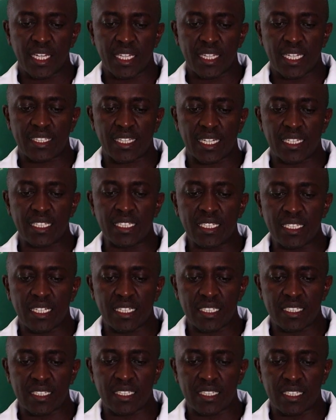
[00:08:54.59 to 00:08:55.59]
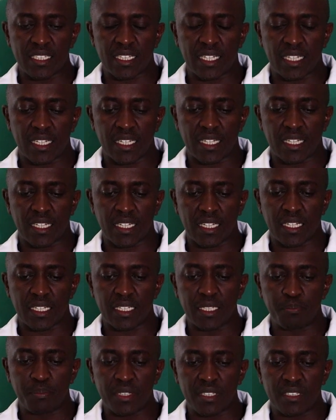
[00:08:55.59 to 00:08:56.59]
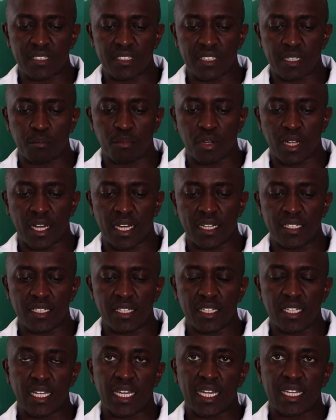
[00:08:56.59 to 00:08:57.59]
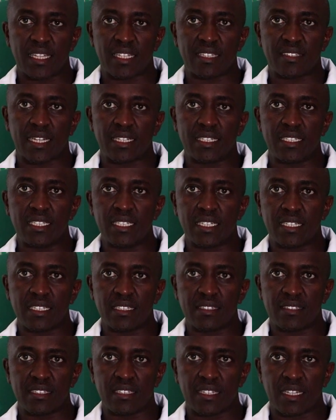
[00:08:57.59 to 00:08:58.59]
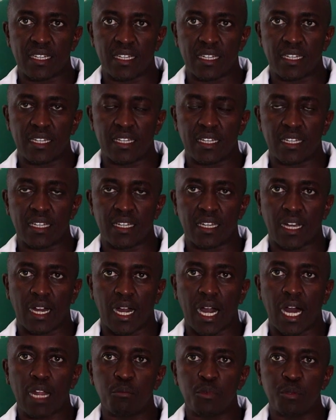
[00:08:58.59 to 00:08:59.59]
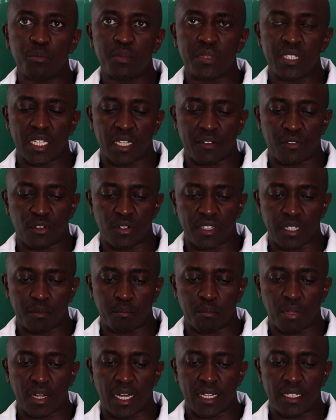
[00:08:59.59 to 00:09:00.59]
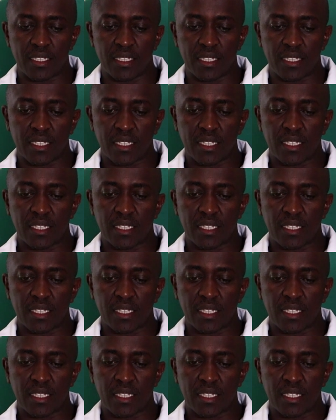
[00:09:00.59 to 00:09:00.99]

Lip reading: There's an increase in the lipids in the blood, there's a decrease in the albumin level in the blood,